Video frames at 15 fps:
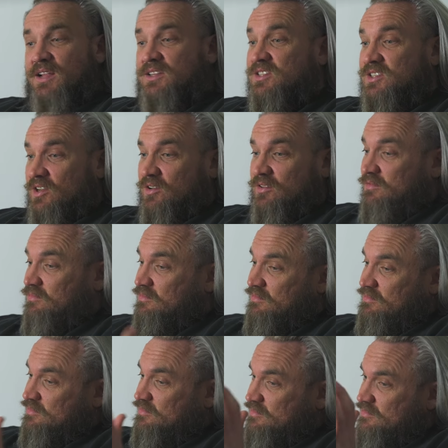And still,
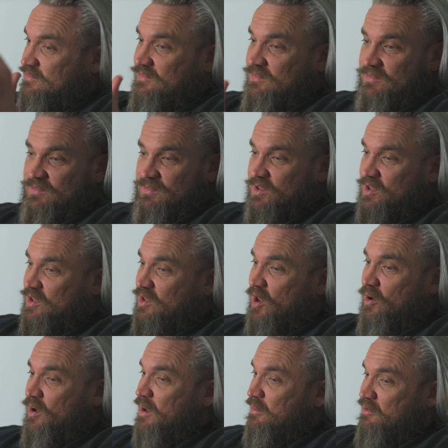
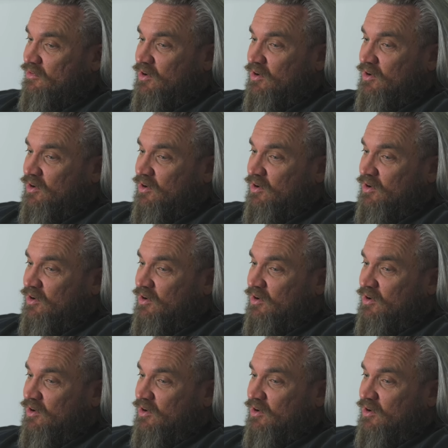don't get me